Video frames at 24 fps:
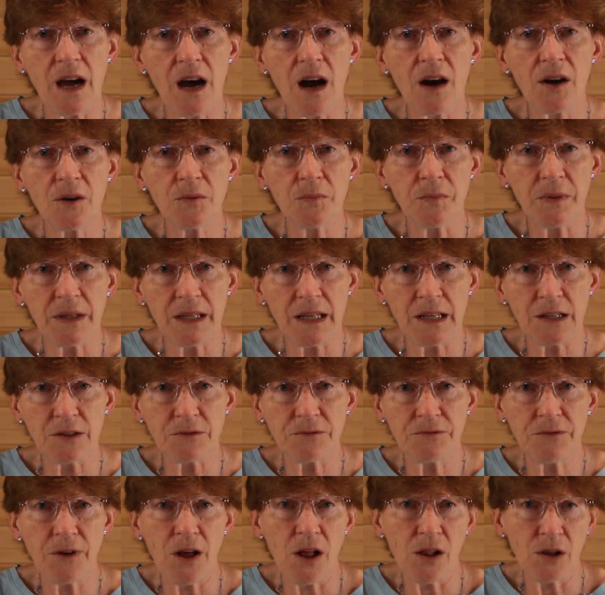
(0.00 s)
are being
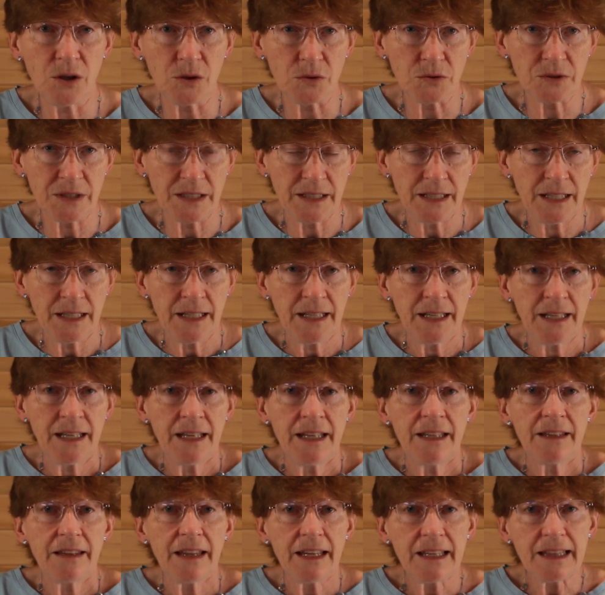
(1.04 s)
followed.
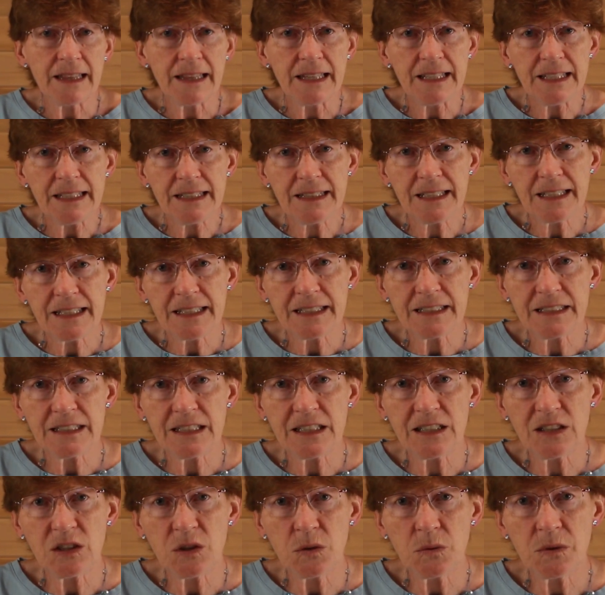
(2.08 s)
They lead the
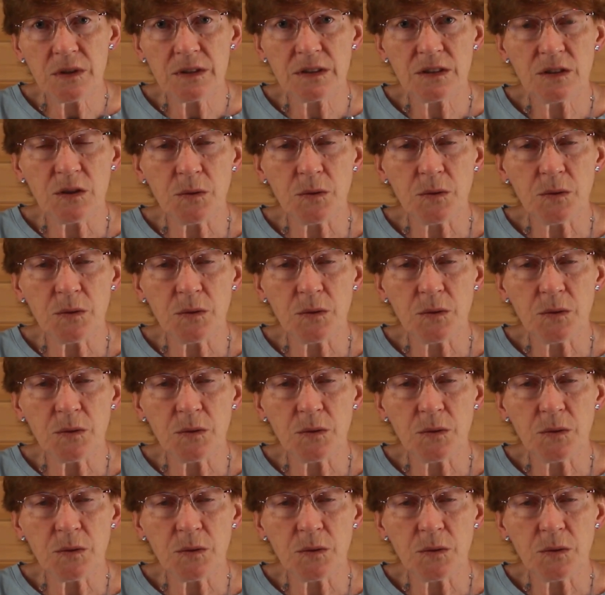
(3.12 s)
continuous